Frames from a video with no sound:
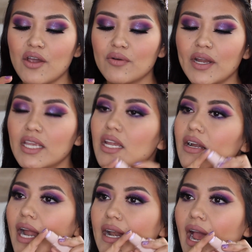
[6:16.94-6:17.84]
right here.
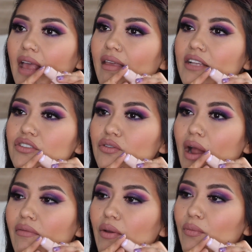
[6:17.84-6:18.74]
And I like to
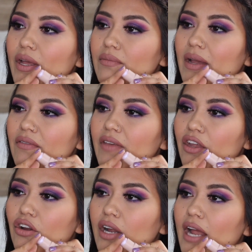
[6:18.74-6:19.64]
grab it with my
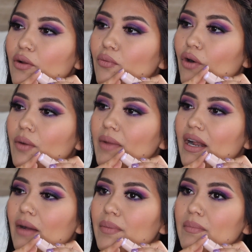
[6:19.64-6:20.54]
finger, kind of warm it
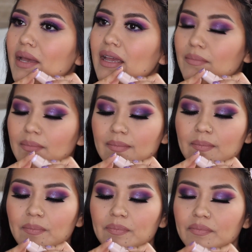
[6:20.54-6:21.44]
up a bit.
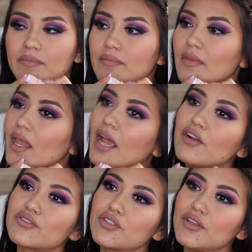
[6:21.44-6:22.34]
And
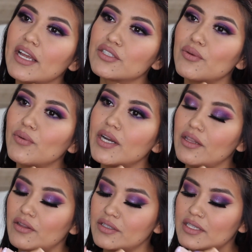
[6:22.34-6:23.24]
I'll show you guys what
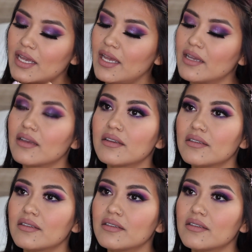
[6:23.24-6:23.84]
it looks like.